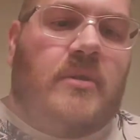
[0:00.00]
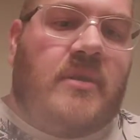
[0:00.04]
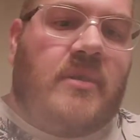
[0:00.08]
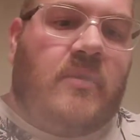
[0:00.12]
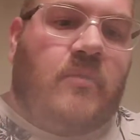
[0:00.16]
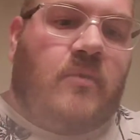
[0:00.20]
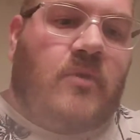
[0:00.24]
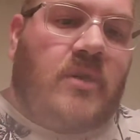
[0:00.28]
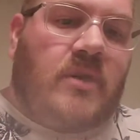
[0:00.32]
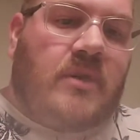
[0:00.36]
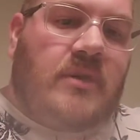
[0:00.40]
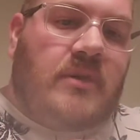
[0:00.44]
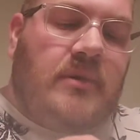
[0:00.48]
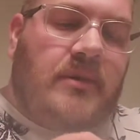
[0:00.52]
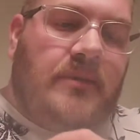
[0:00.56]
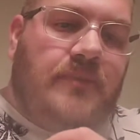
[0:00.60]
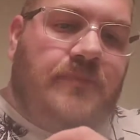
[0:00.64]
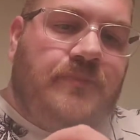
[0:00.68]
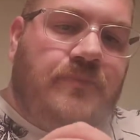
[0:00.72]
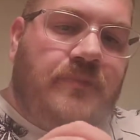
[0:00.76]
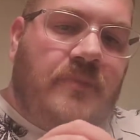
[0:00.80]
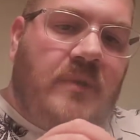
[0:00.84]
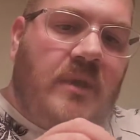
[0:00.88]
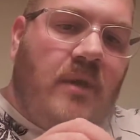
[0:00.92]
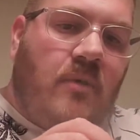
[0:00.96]
You know, I work
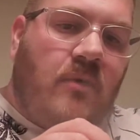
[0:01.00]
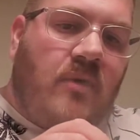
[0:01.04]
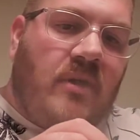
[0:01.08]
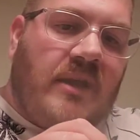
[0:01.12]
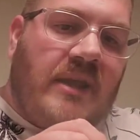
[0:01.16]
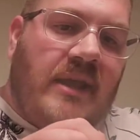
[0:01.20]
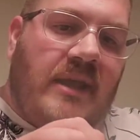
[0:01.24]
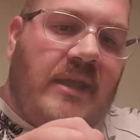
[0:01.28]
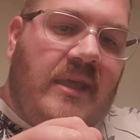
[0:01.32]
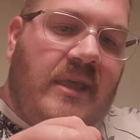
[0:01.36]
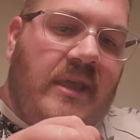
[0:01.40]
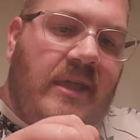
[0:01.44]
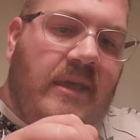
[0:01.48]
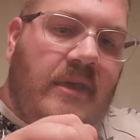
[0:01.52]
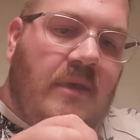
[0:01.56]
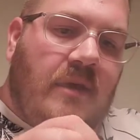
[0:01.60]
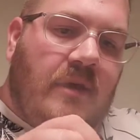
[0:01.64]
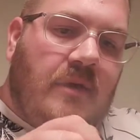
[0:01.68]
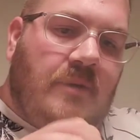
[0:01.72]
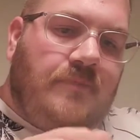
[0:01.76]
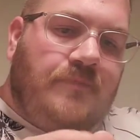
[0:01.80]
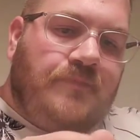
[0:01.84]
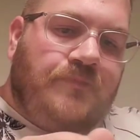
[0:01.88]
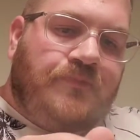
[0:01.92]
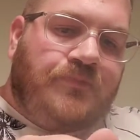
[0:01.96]
at
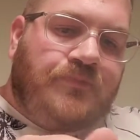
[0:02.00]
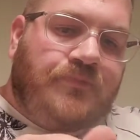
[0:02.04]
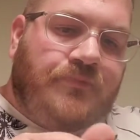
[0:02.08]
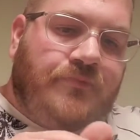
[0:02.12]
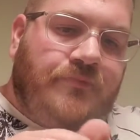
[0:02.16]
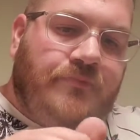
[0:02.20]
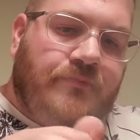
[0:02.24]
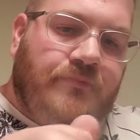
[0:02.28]
a